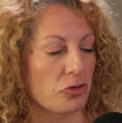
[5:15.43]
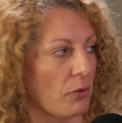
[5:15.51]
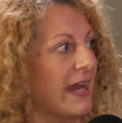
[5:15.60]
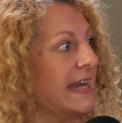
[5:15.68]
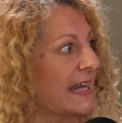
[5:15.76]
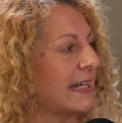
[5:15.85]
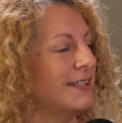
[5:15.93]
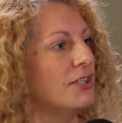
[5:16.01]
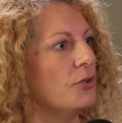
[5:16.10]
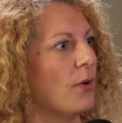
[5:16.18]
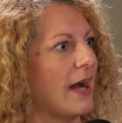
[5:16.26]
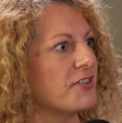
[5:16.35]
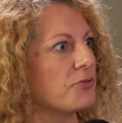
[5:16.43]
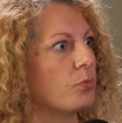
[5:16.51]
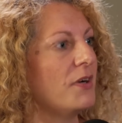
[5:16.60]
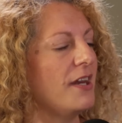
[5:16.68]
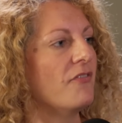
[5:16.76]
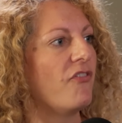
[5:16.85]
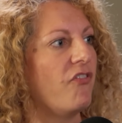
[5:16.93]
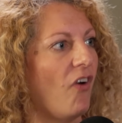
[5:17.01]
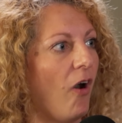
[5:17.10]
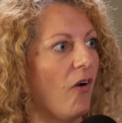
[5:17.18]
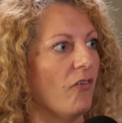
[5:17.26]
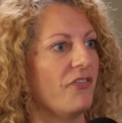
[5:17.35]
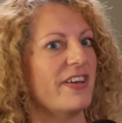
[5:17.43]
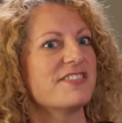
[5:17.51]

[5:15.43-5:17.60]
training in the US would involve